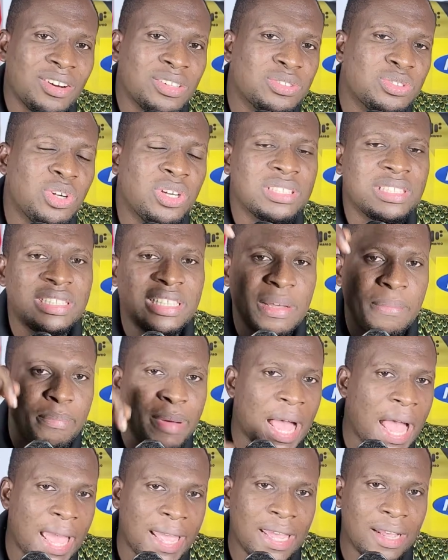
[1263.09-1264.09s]
results
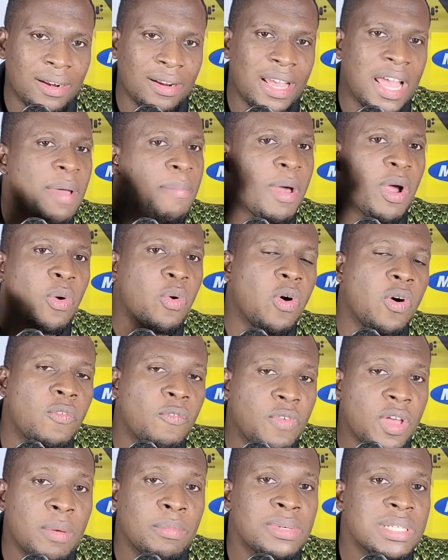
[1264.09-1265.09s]
nearby and ever
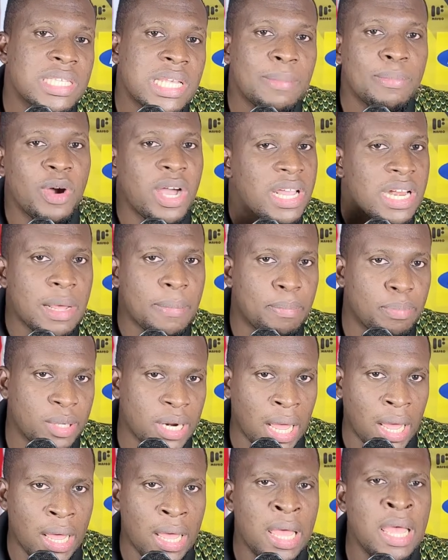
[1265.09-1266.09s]
confirm Sabo in the
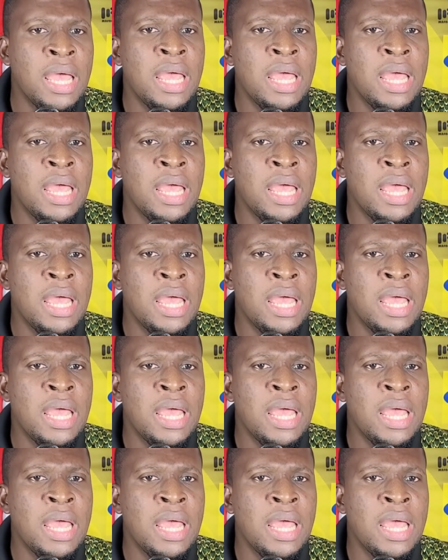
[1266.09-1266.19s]
pra,